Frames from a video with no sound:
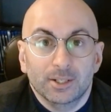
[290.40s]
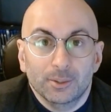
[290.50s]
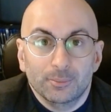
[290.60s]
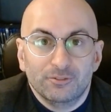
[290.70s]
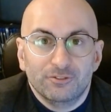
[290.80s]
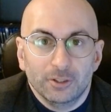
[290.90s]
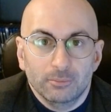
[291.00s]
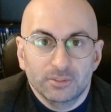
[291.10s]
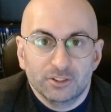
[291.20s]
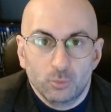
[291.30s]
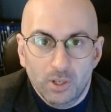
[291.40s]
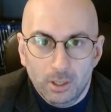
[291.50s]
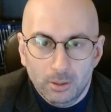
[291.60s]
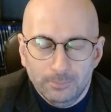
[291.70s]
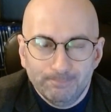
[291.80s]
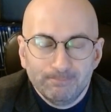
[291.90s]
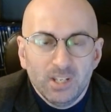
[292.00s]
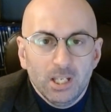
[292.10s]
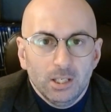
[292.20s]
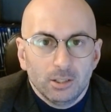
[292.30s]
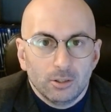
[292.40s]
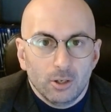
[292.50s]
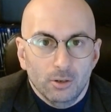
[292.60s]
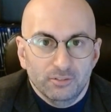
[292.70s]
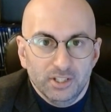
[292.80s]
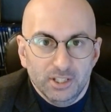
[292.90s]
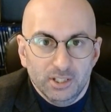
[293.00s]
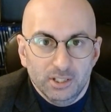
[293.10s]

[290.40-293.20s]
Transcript: film as well called The